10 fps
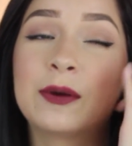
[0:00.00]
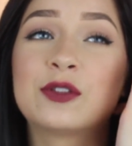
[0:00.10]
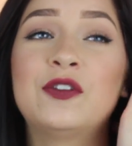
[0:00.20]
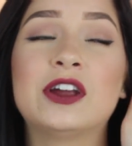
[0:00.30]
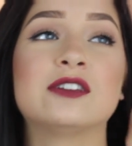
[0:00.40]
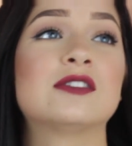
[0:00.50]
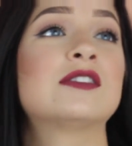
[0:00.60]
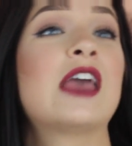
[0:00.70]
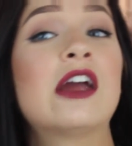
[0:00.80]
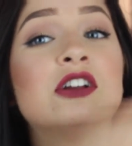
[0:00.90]
I was very
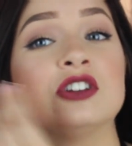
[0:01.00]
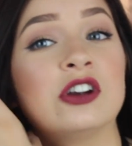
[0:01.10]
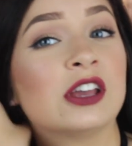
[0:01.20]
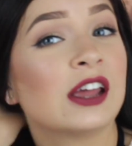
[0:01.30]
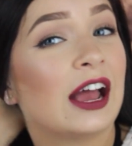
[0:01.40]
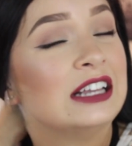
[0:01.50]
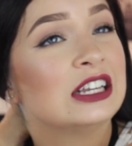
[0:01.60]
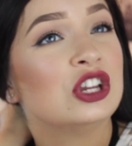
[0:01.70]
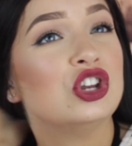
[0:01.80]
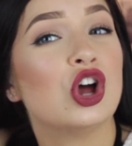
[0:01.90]
scared during it. I
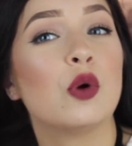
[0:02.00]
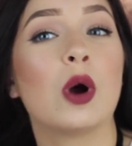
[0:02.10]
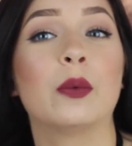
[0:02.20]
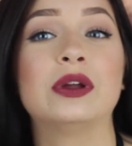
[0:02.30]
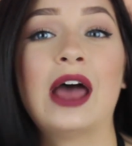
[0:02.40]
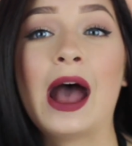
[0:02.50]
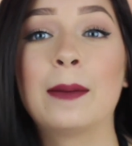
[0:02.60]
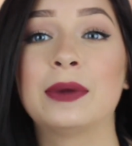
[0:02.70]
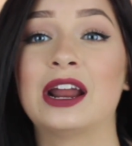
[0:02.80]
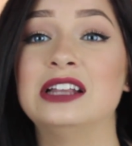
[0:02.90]
didn't know what would happen.